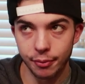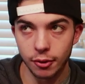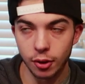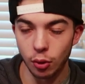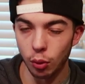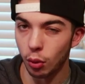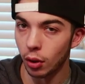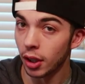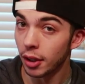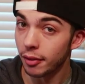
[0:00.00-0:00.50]

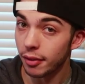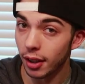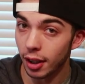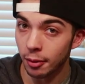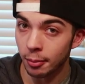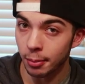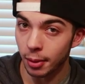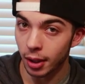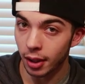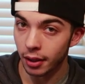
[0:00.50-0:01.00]

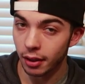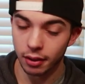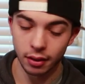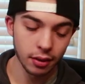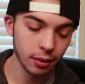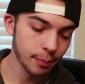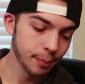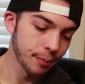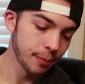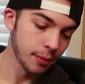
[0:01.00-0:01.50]
twenty-five
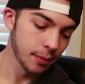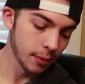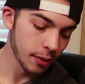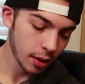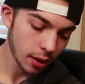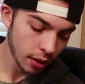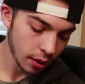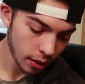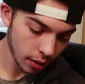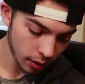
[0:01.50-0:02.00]
bucks,
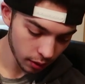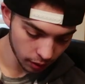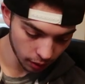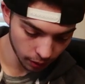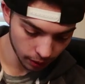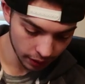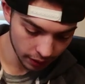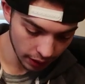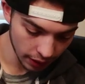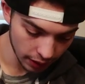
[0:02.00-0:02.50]

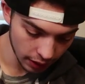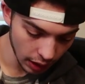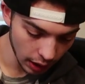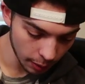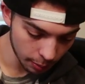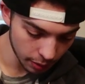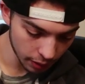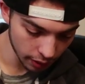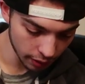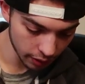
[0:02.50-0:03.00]
so it's not
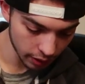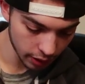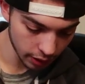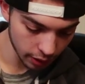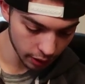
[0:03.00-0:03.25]
that big of a